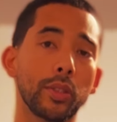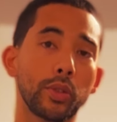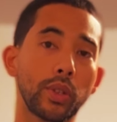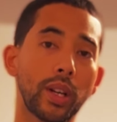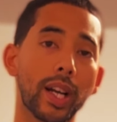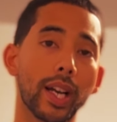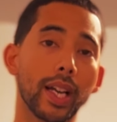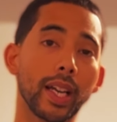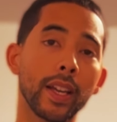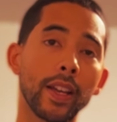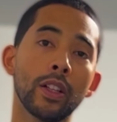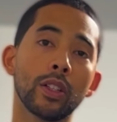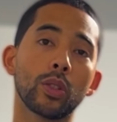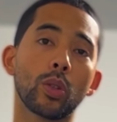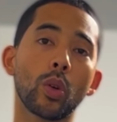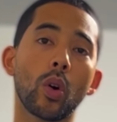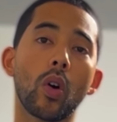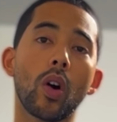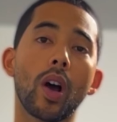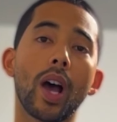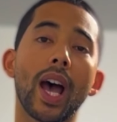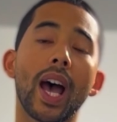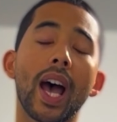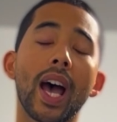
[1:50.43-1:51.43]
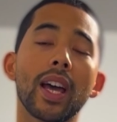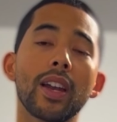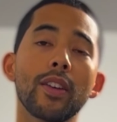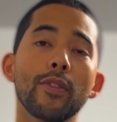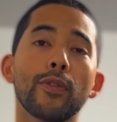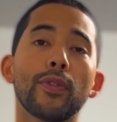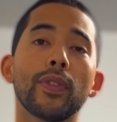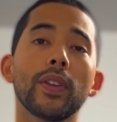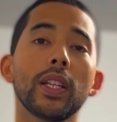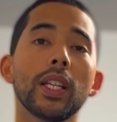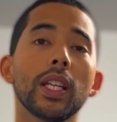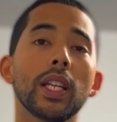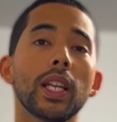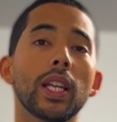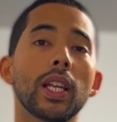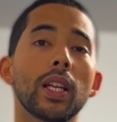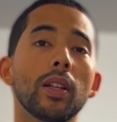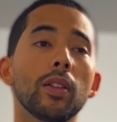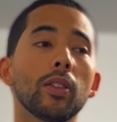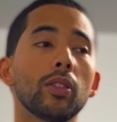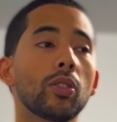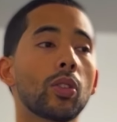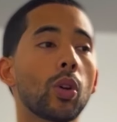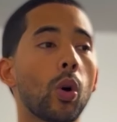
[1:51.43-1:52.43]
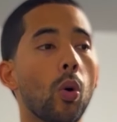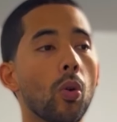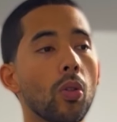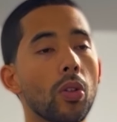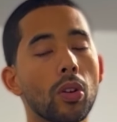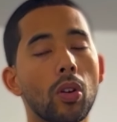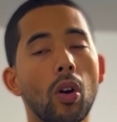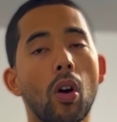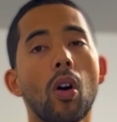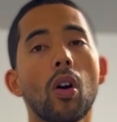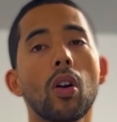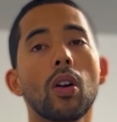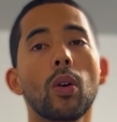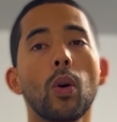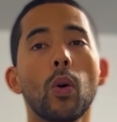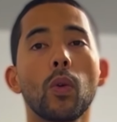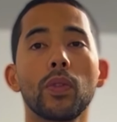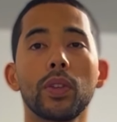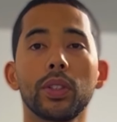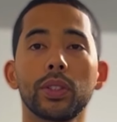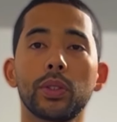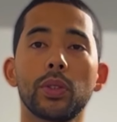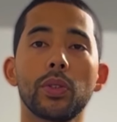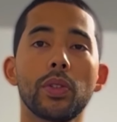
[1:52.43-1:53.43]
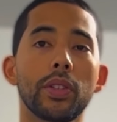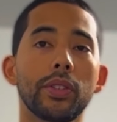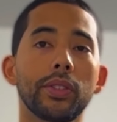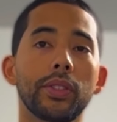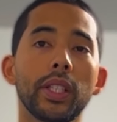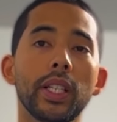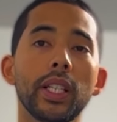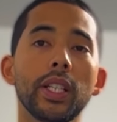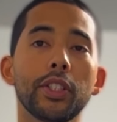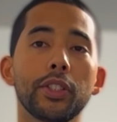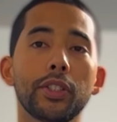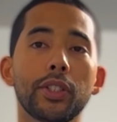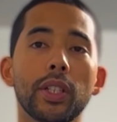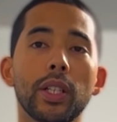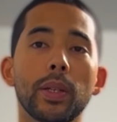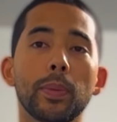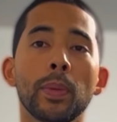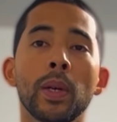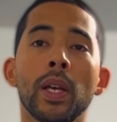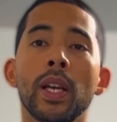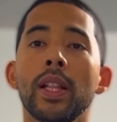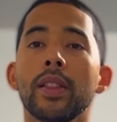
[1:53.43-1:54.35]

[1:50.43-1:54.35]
dry. So I had Infiniti tow the car mm-hmm. over to their dealership.